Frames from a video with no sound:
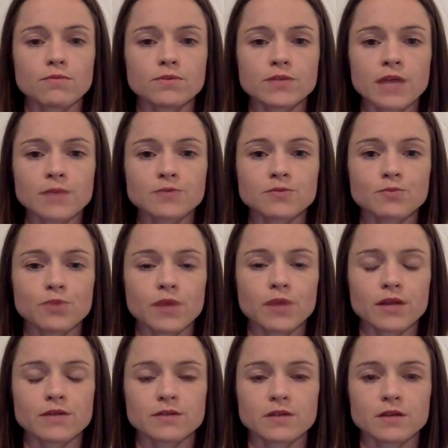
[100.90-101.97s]
types of
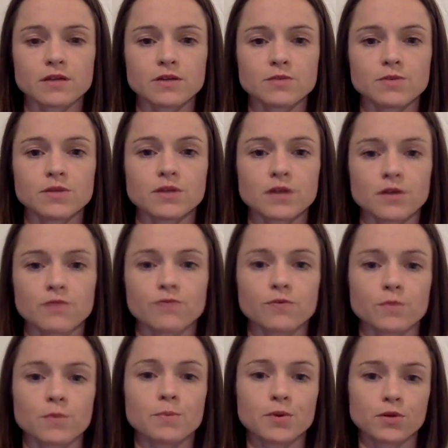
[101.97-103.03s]
plans that need to be done
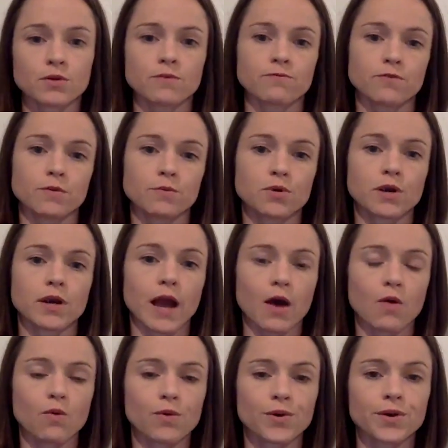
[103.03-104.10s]
from the building footprint
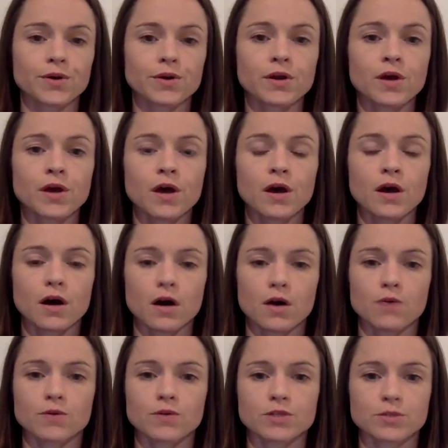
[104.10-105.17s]
outward,
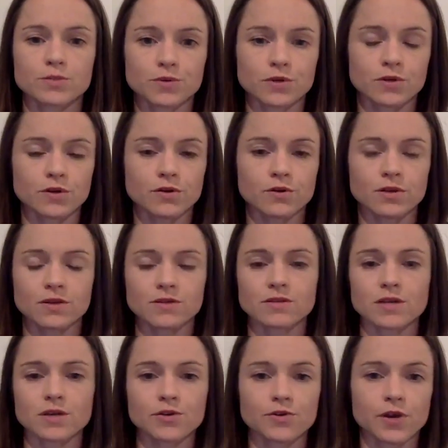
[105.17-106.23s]
which typically are things
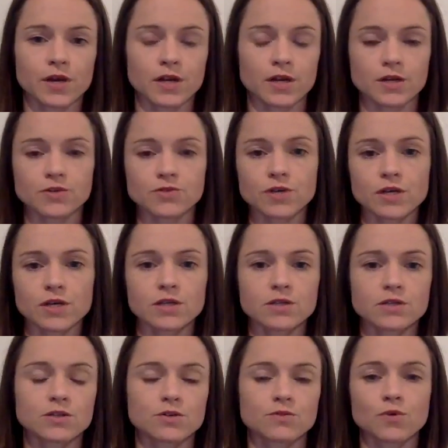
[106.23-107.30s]
like your grading and drainage
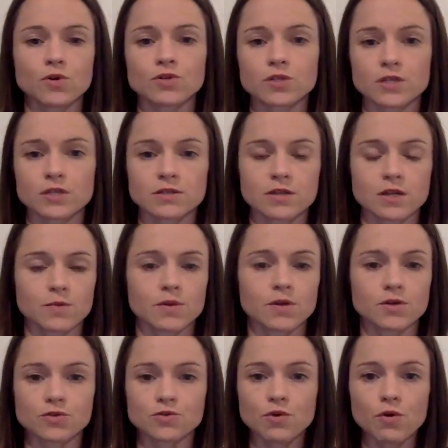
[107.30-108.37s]
and erosion and sediment
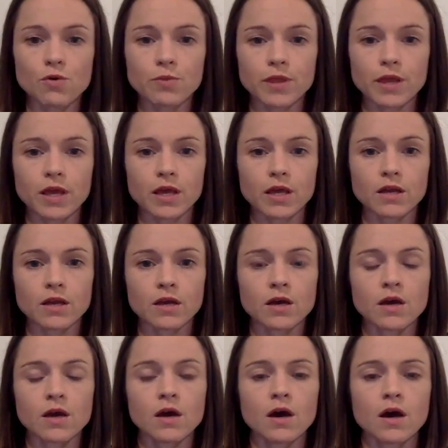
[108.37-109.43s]
control plan.
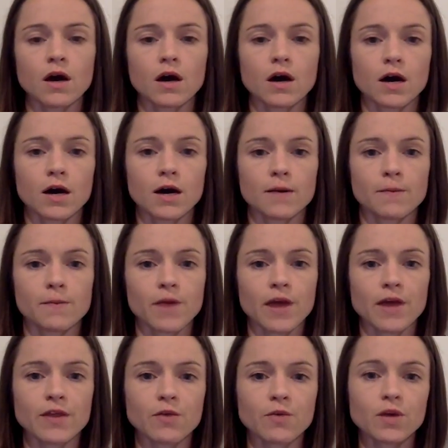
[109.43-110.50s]

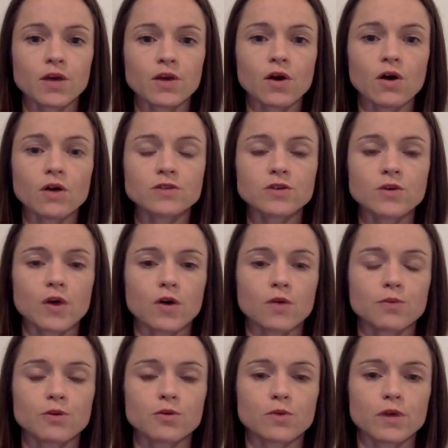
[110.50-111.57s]
And then we can also help
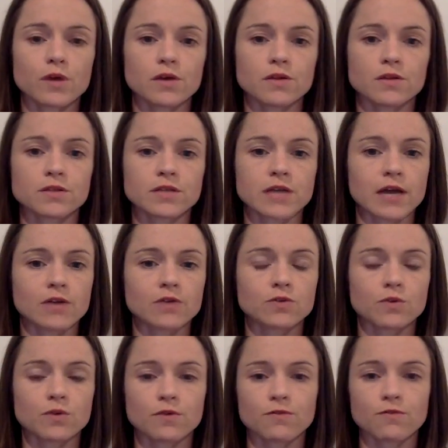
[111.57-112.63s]
you with Title
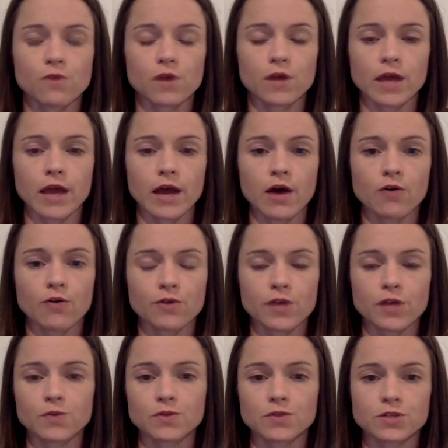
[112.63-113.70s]
24 and
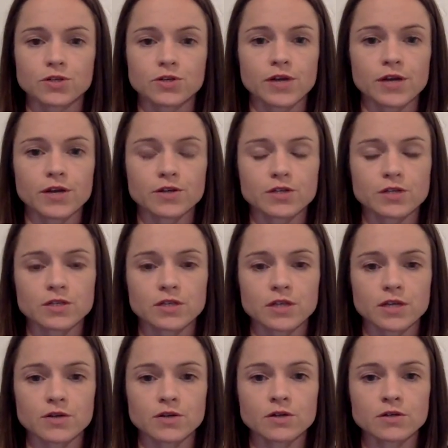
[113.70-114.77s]
CALGreen, which are your energy
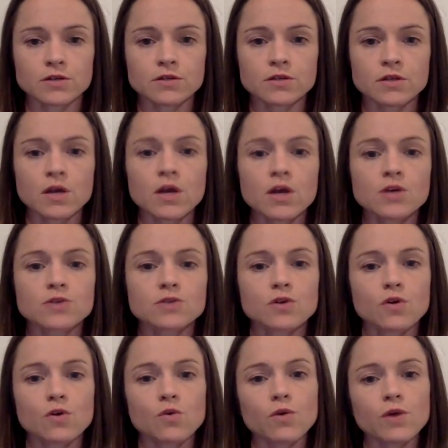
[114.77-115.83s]
standards.
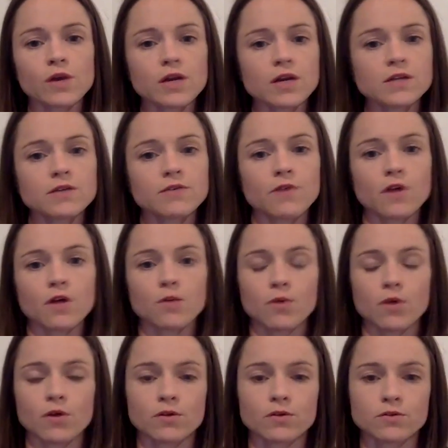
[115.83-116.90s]
So we're going to develop
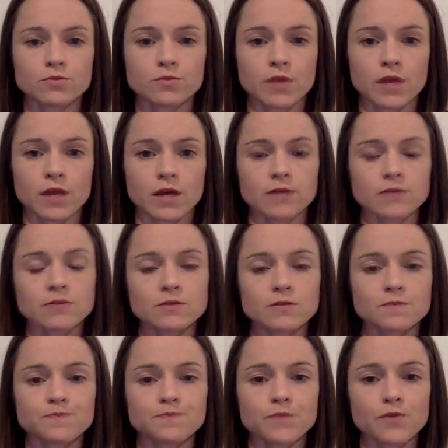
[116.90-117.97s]
all those
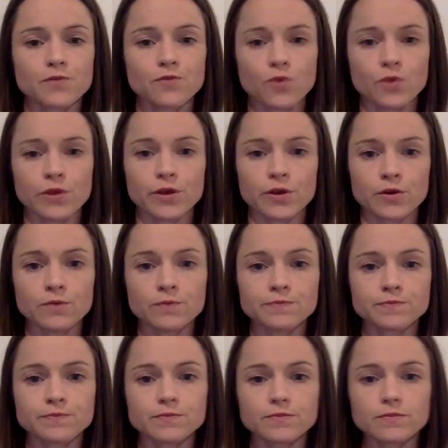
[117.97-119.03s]
plans for you.
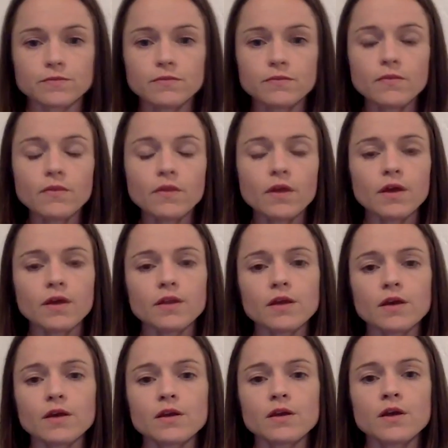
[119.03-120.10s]
And
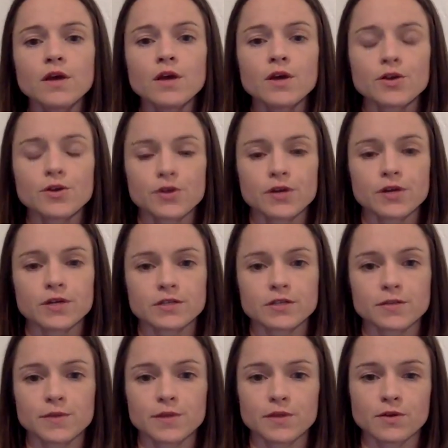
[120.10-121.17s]
then you're going to
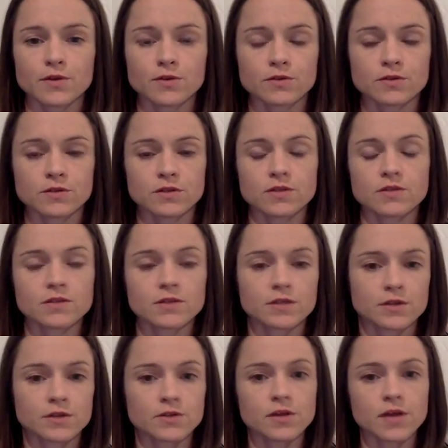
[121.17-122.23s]
submit those to the city or the